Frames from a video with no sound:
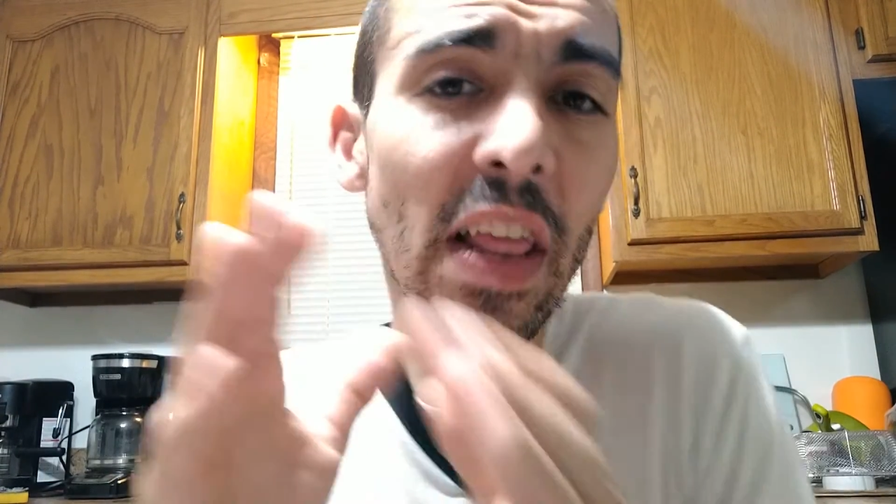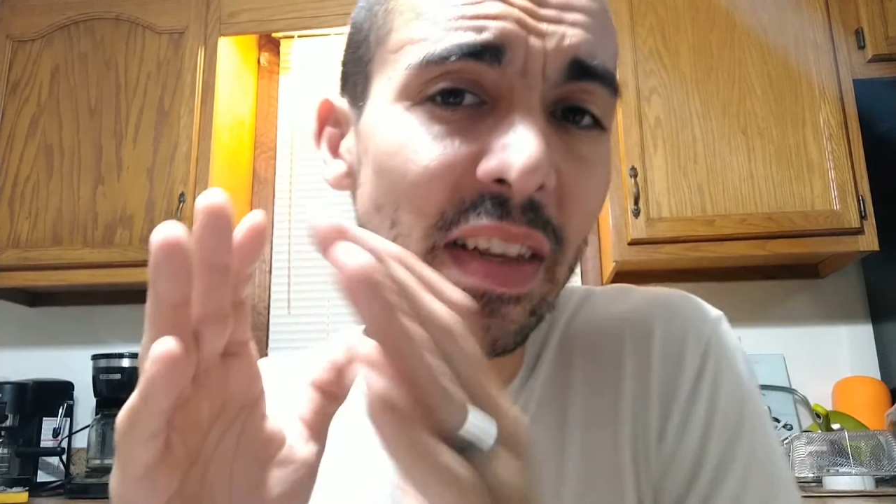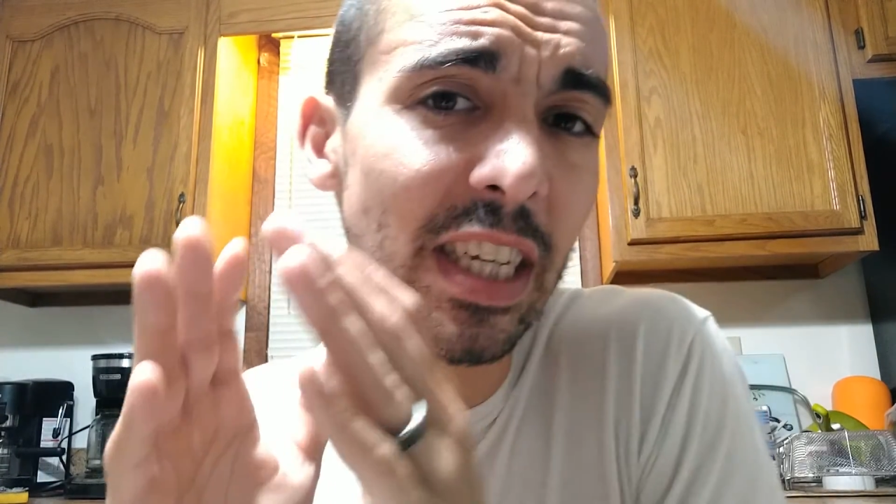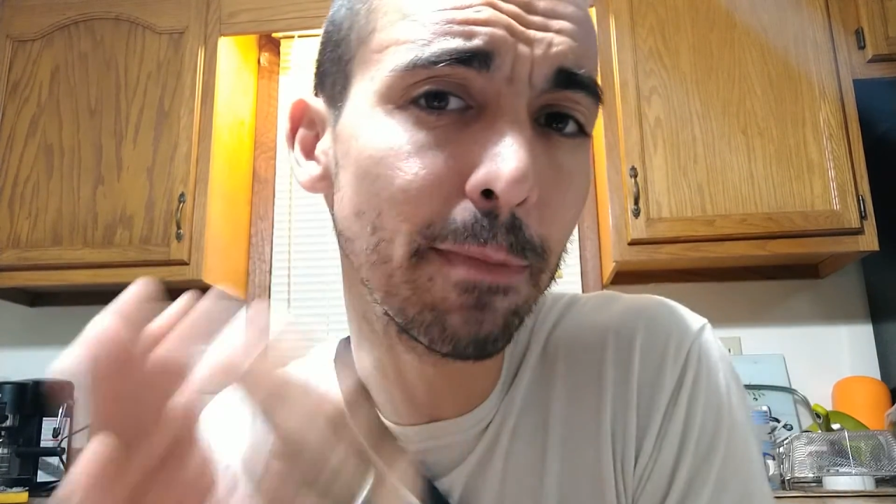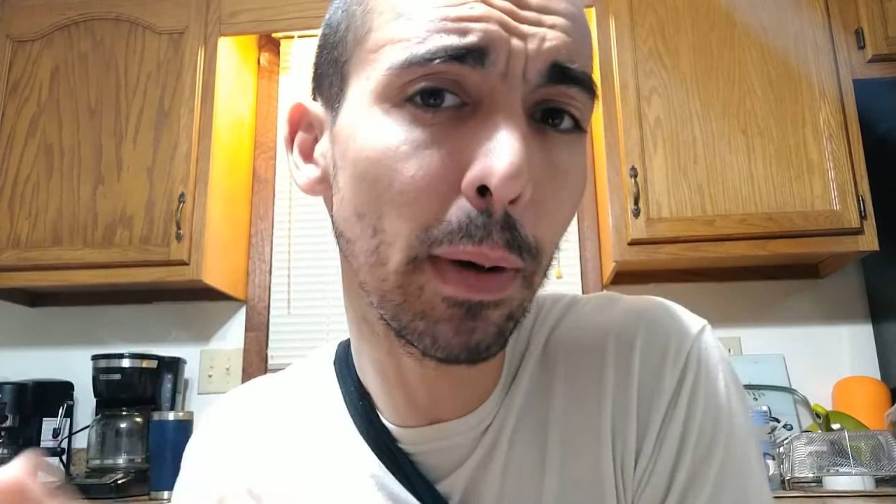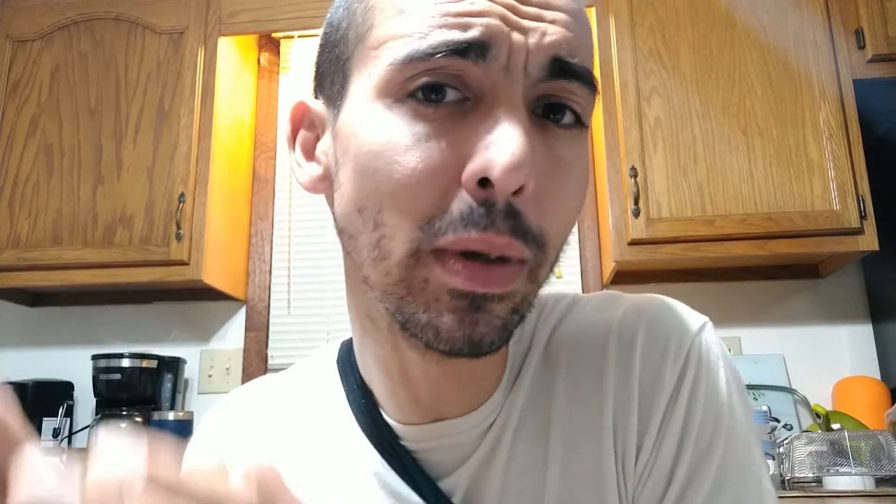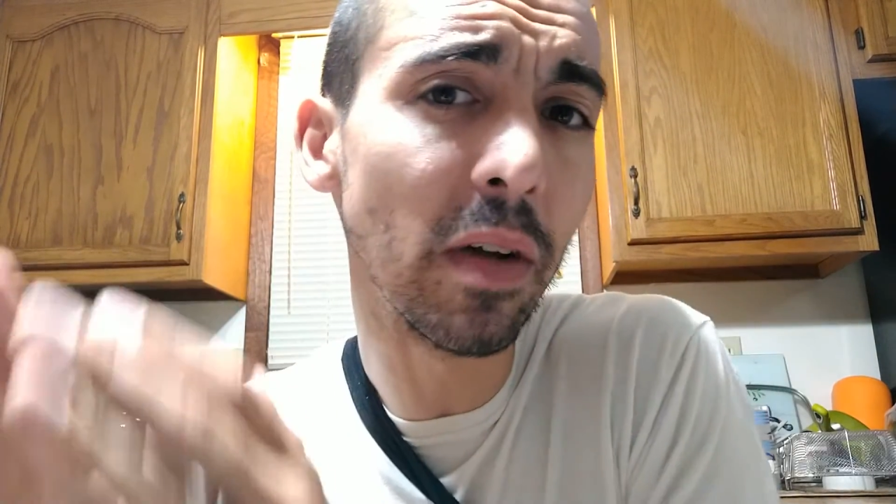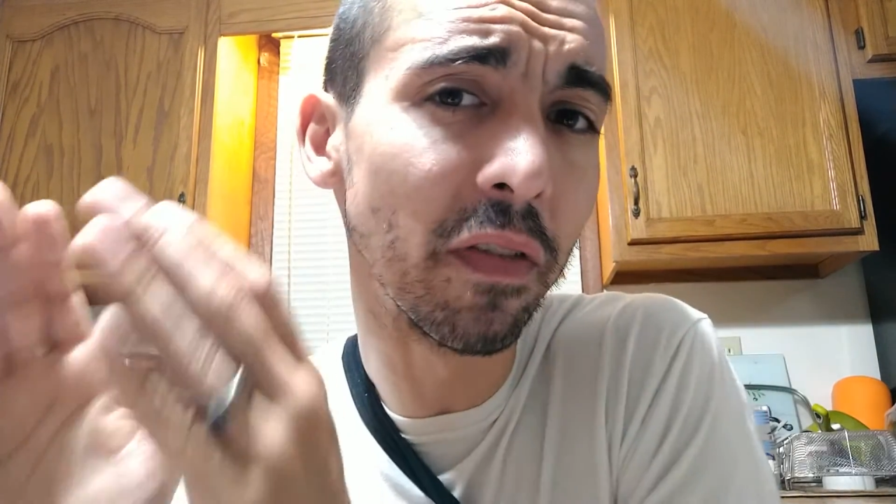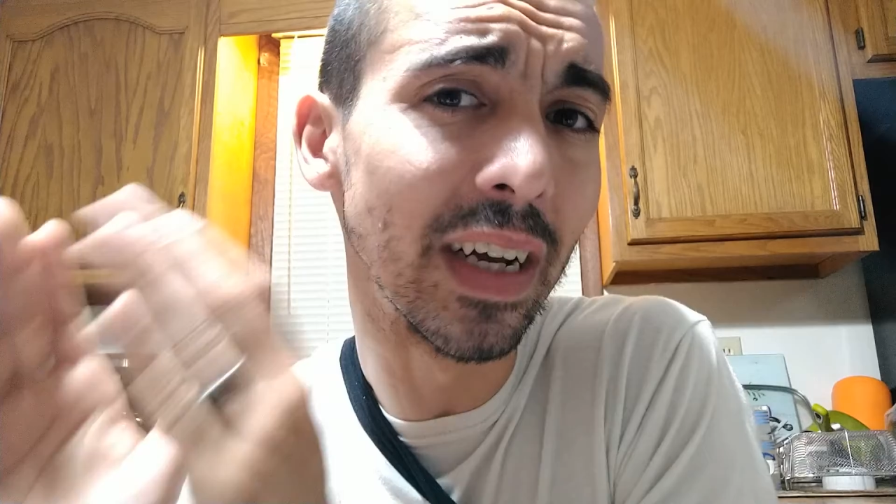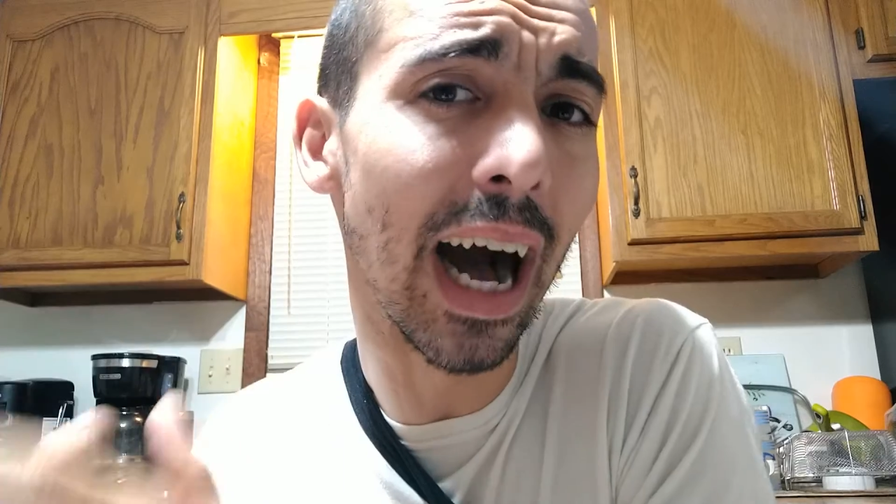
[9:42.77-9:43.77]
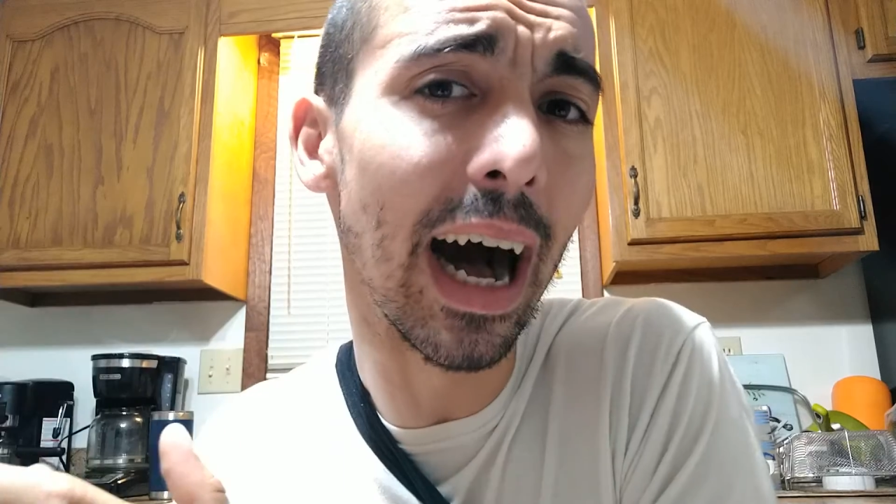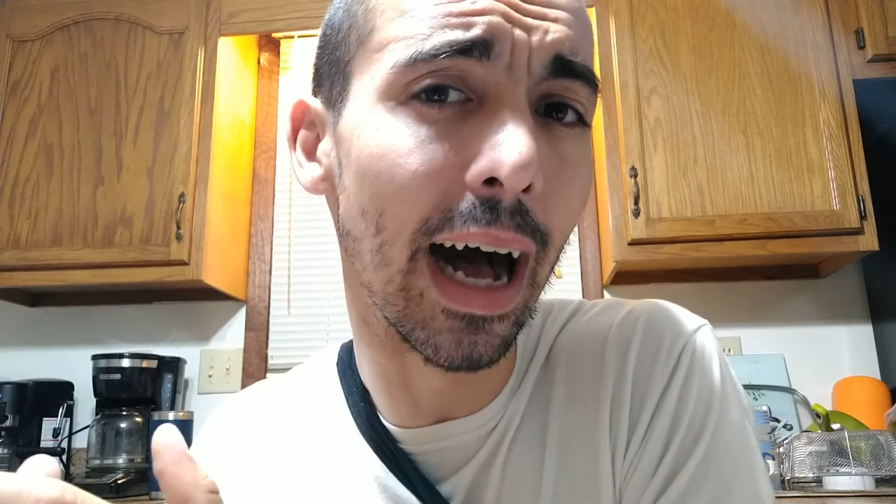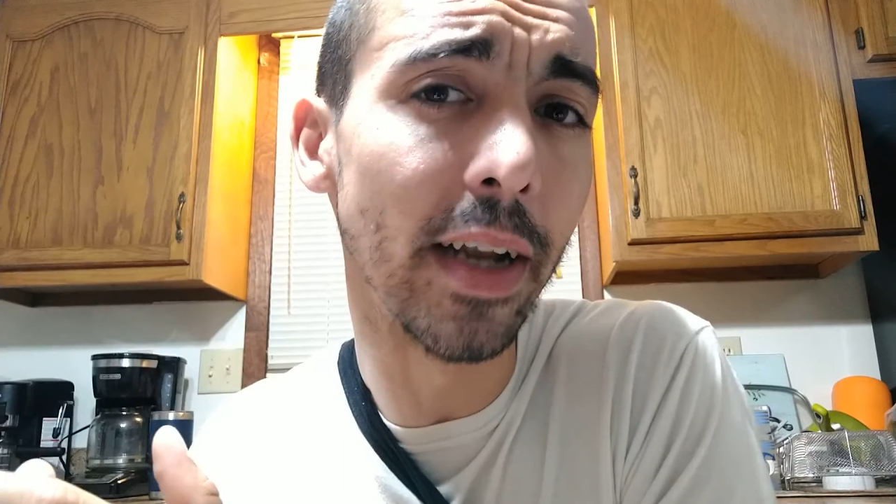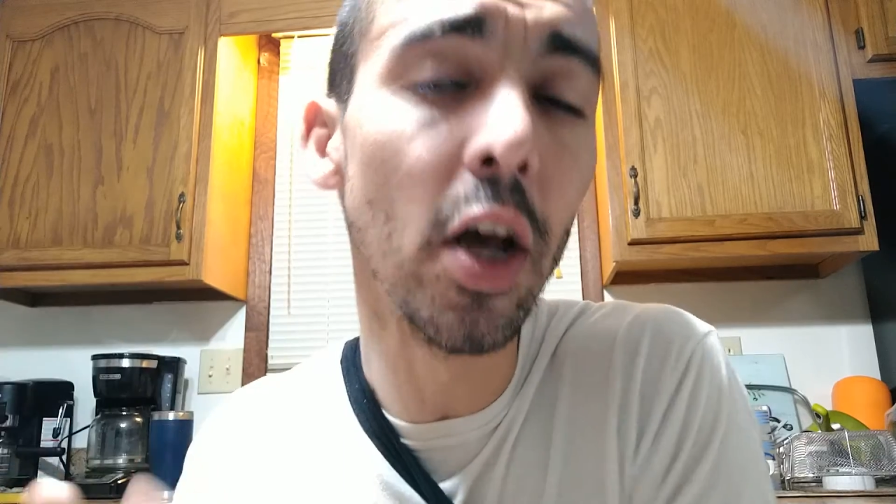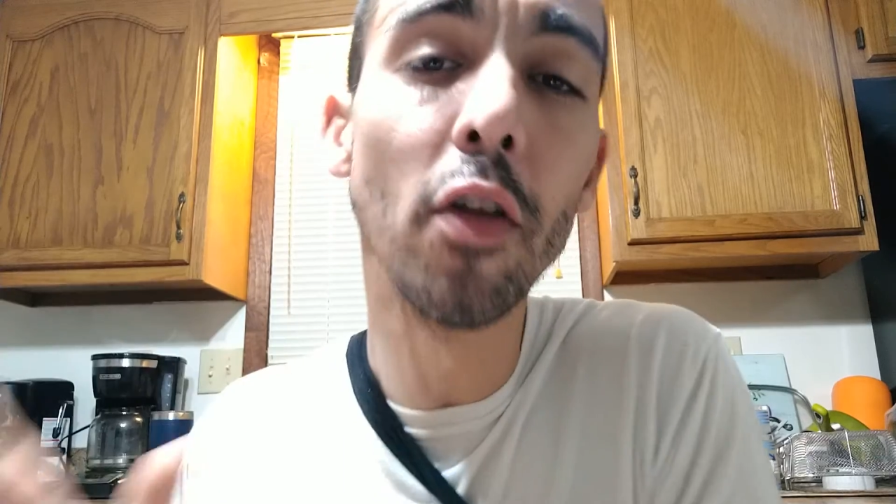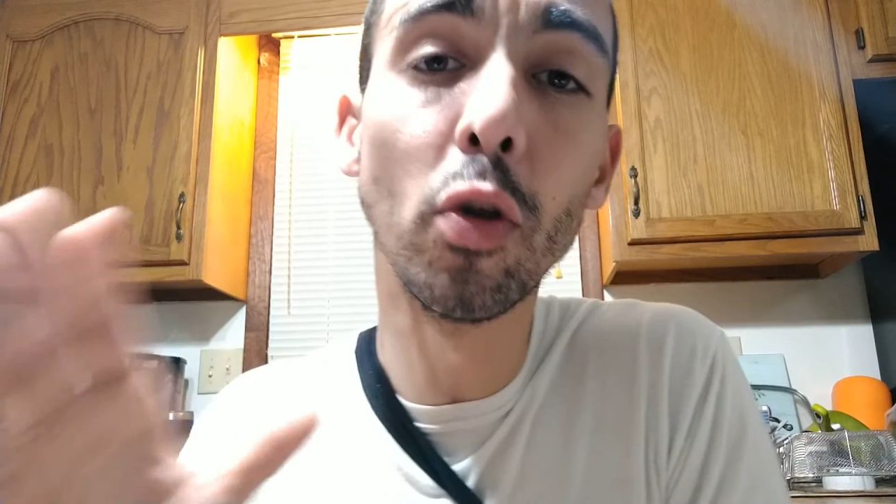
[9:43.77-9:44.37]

the Spirit of God,